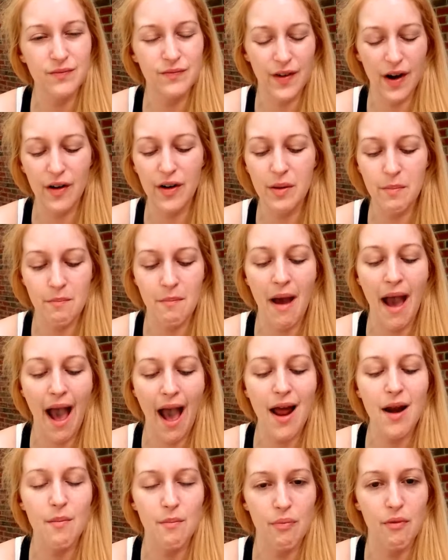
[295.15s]
very
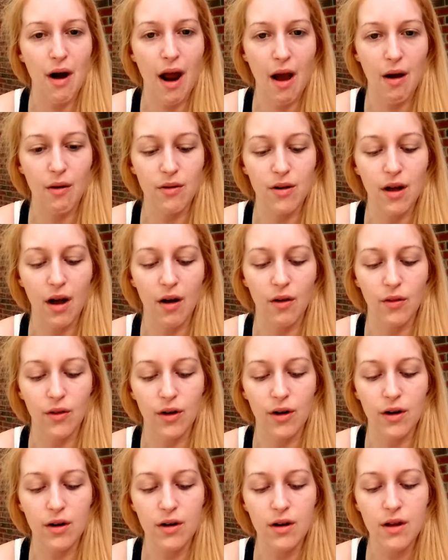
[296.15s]
matte brown
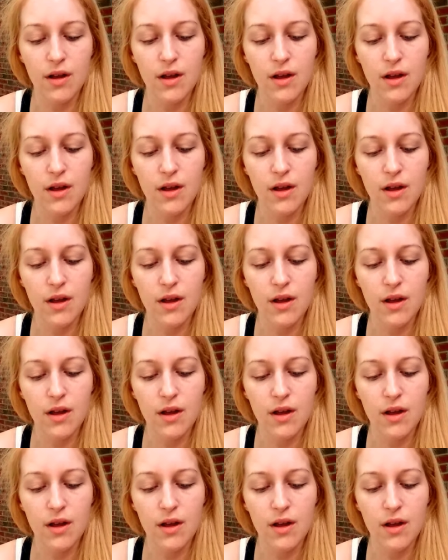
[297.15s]
color.